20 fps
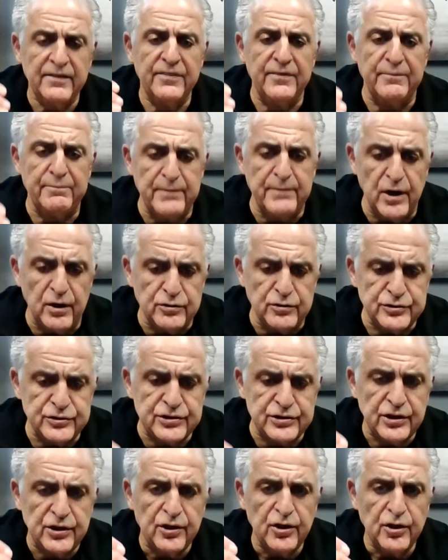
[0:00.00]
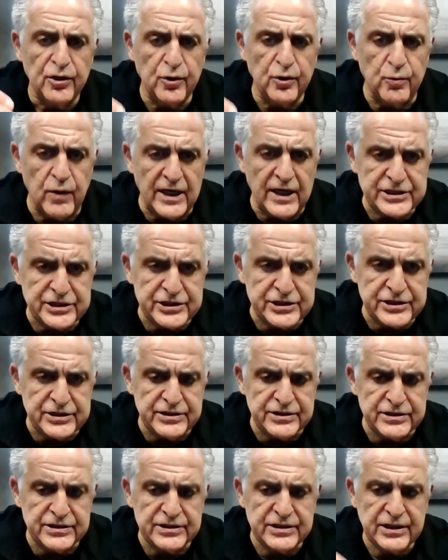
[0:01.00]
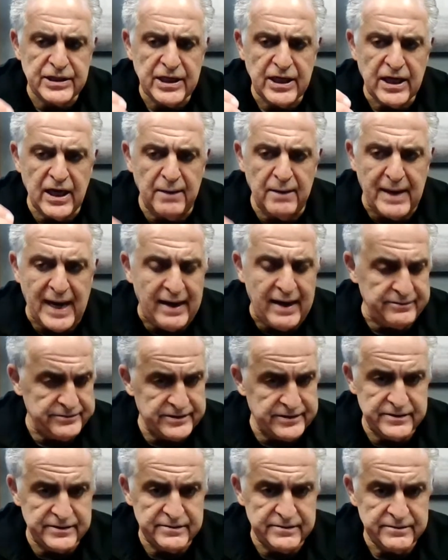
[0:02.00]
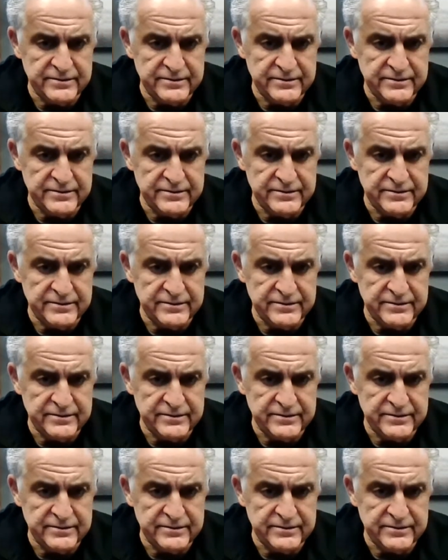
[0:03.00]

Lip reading: the most questions about.